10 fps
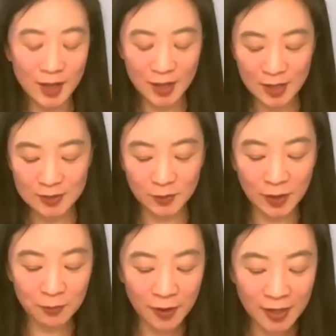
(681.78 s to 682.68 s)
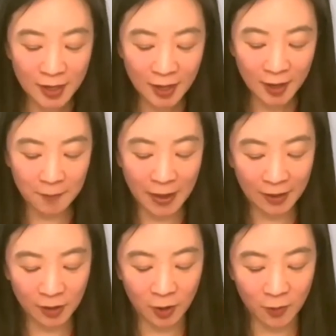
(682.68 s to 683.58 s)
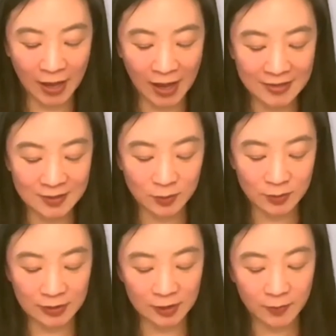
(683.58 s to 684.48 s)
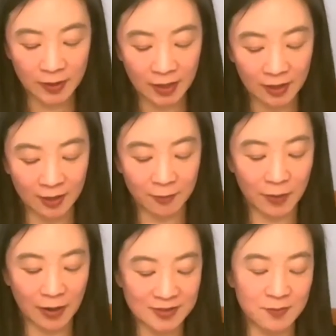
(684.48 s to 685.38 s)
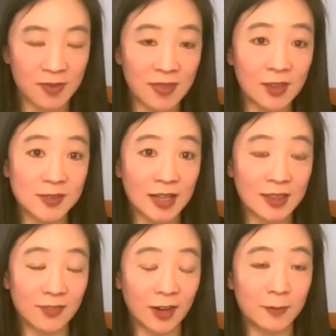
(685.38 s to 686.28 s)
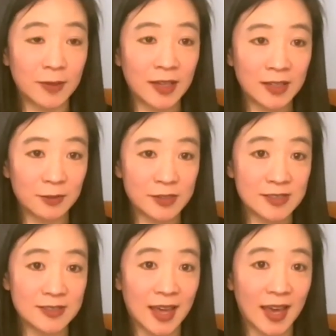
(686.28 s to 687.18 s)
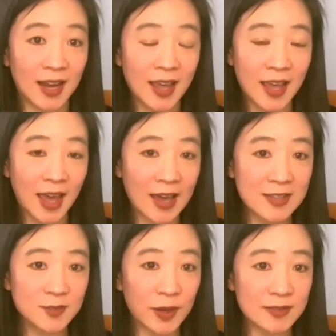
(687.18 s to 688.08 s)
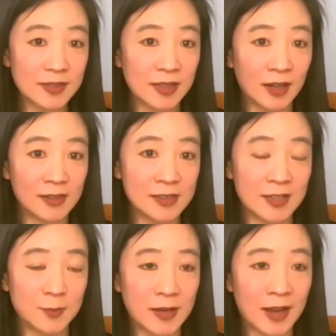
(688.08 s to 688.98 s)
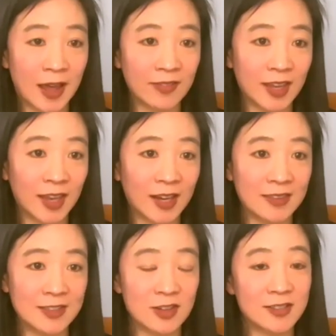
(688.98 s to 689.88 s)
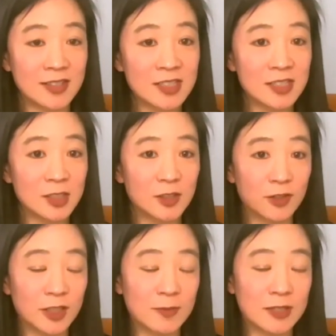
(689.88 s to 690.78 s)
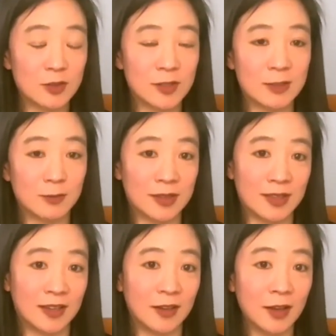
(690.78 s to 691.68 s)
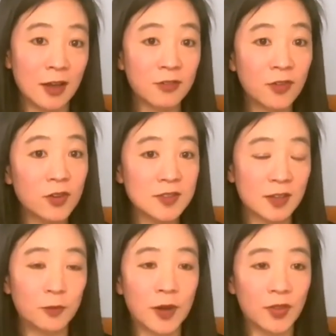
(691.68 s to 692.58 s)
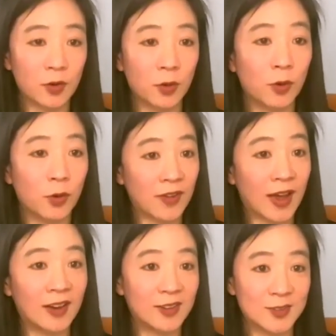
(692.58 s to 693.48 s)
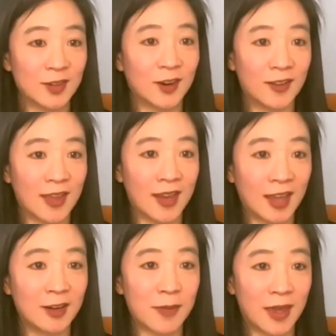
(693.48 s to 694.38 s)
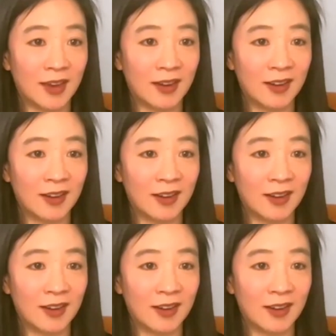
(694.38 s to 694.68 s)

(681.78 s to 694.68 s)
So I want to go and ask you a little bit about something that you said at the very beginning, which is that as Wellesley College has been navigating this transition, you've really been doing it with a focus on what the core values are that animate